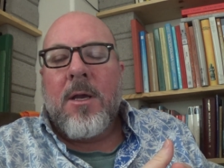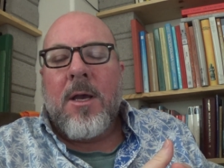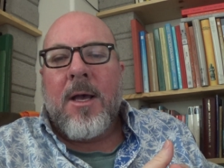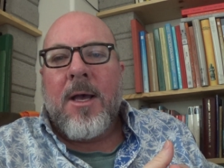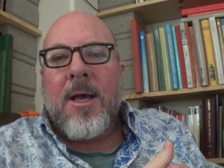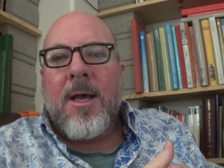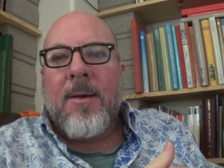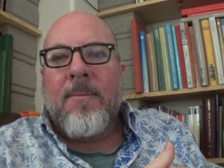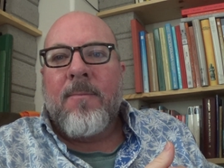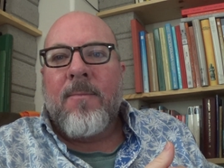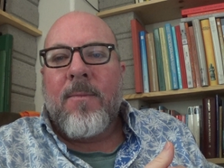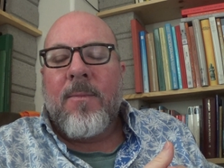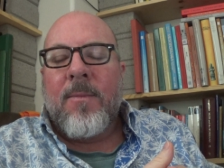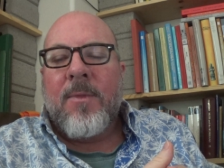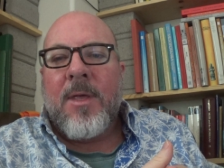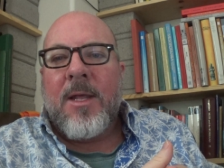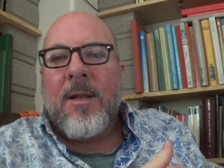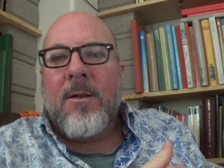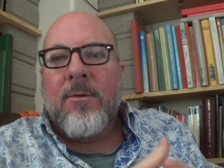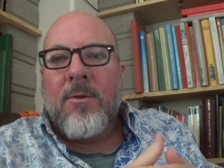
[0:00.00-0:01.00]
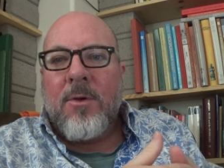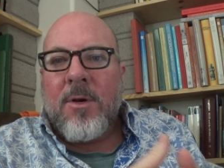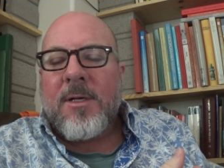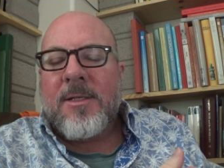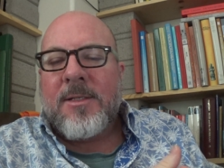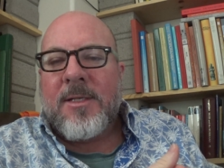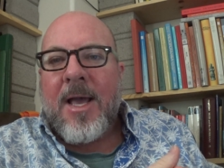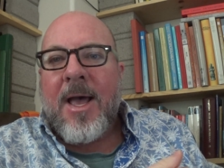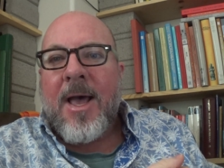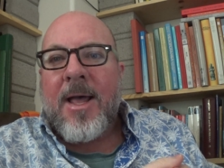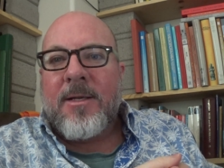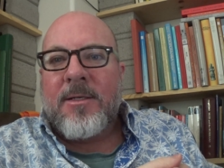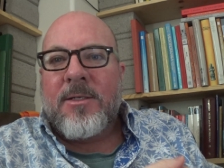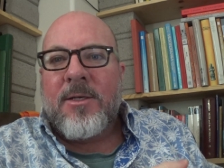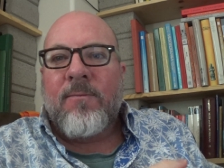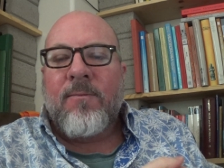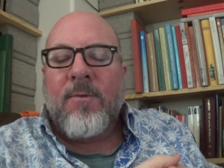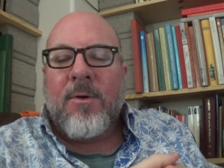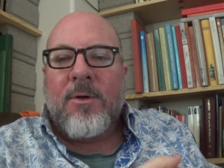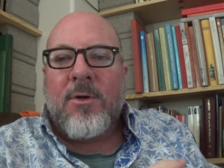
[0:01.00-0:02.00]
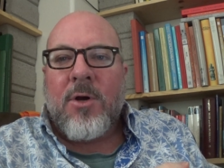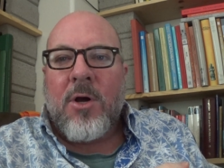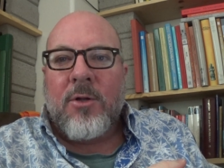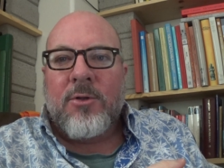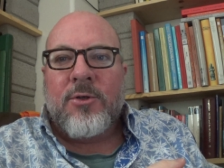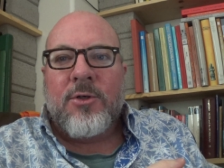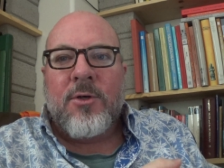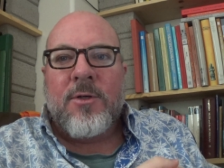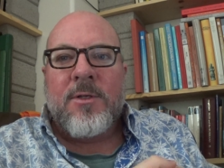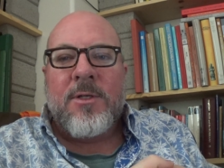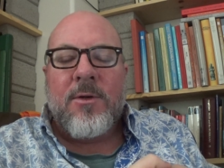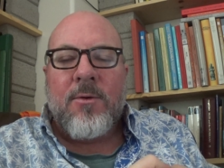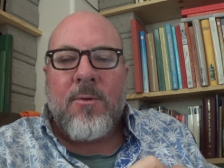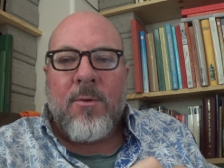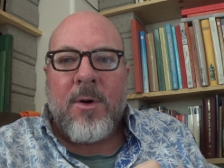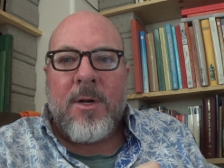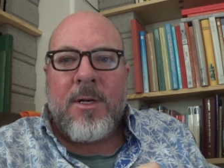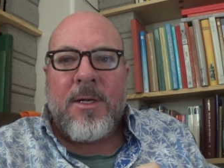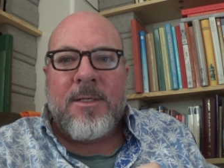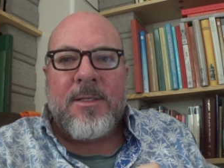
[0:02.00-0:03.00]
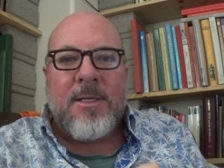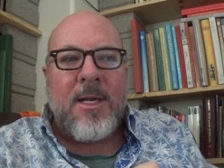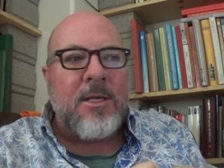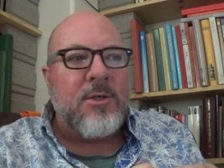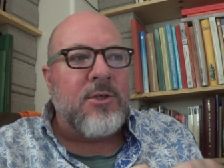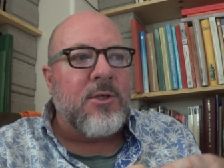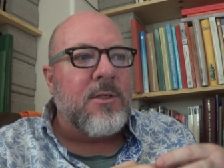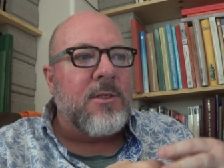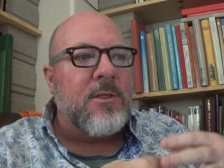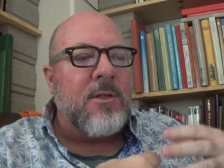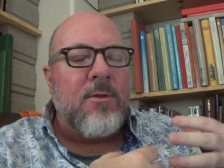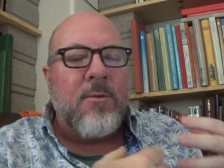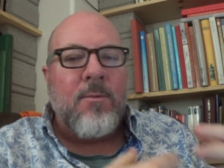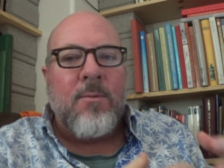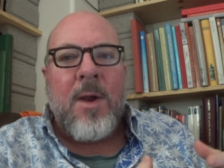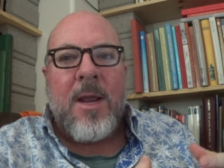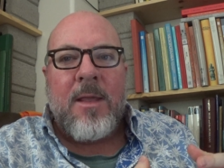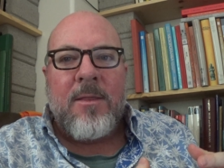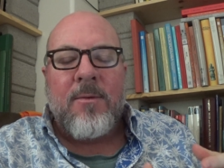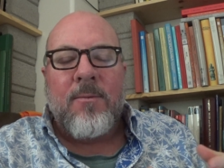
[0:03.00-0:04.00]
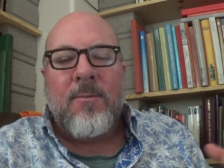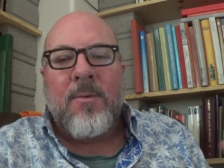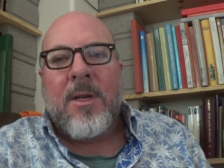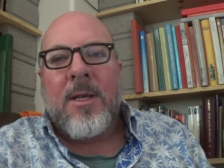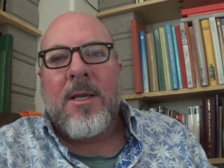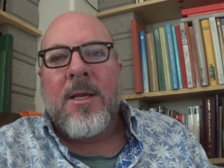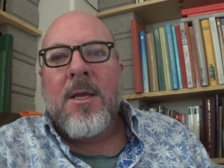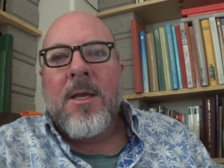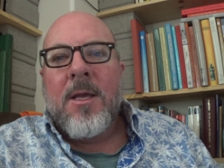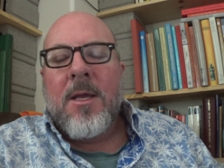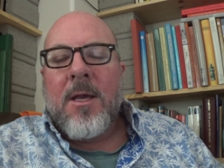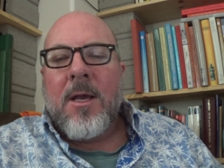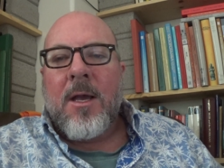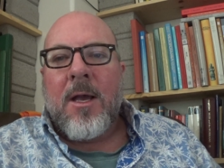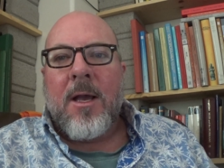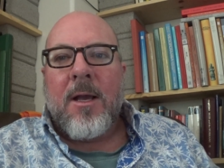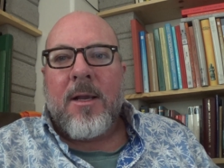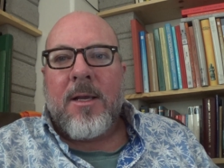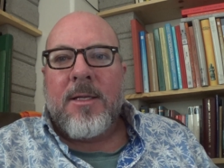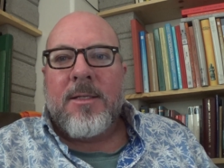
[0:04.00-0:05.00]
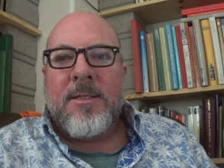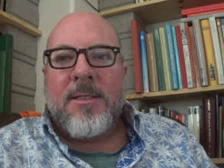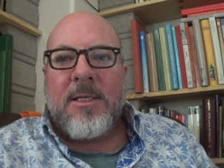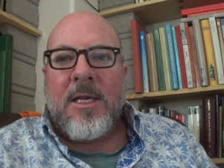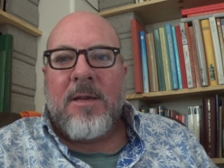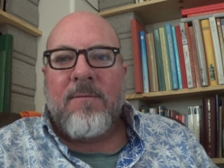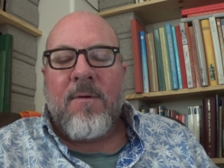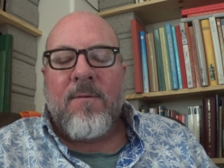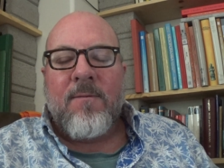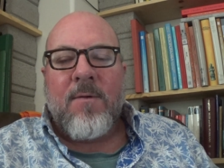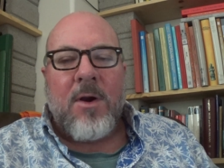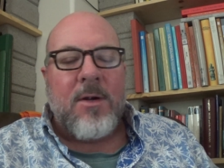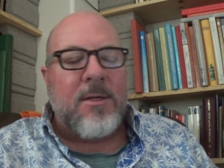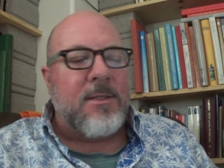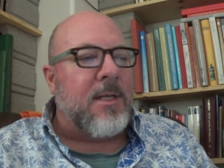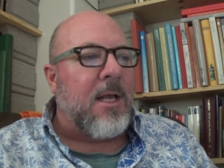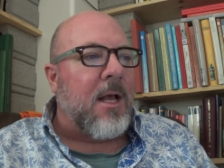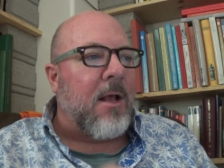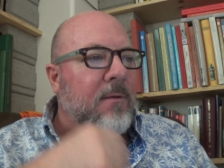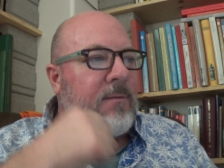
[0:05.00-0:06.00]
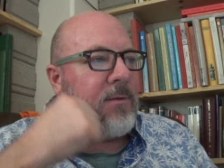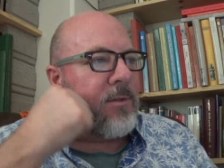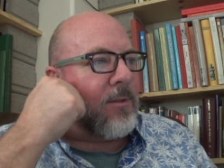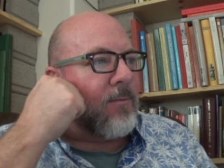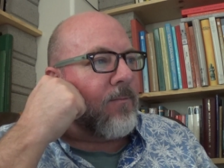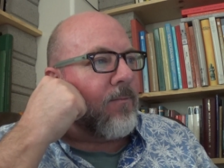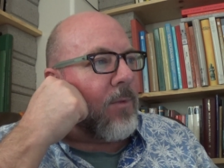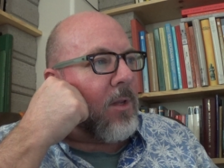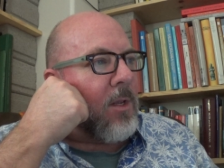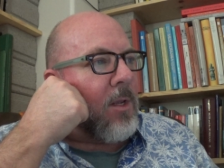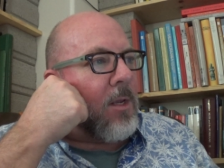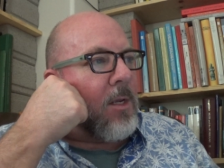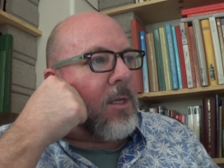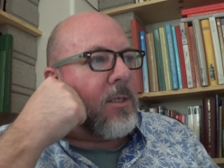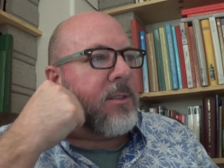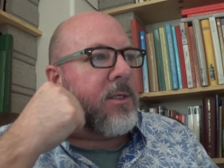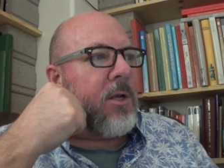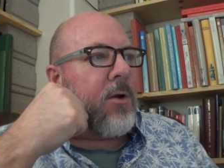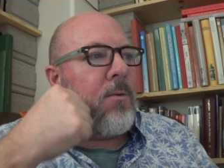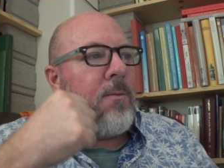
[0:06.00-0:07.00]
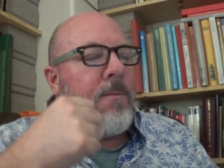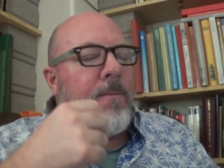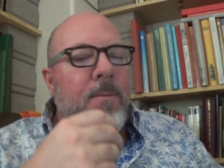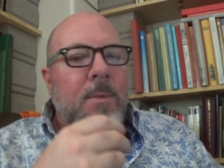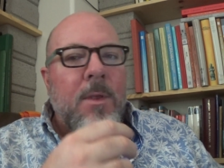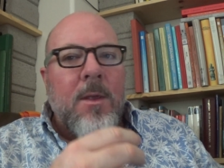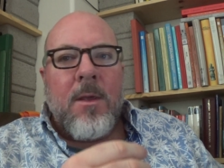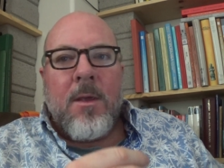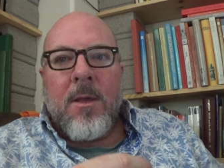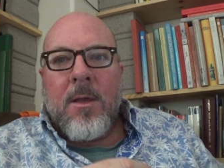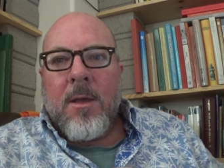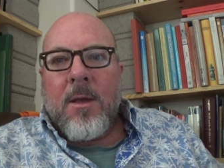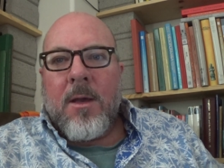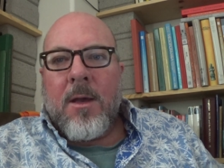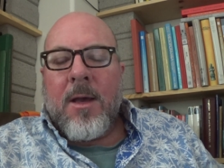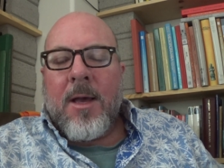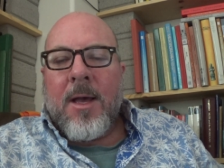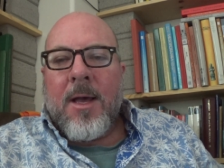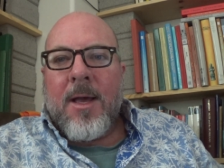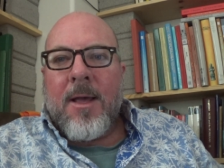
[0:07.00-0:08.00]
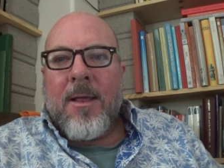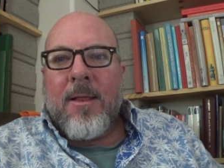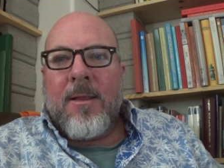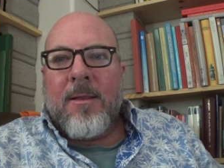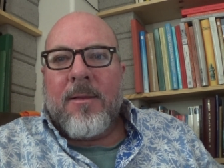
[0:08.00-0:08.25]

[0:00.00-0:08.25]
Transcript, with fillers: um, that looks at different cultures and organizations and the way that we uh, conceive of ourselves. So uh,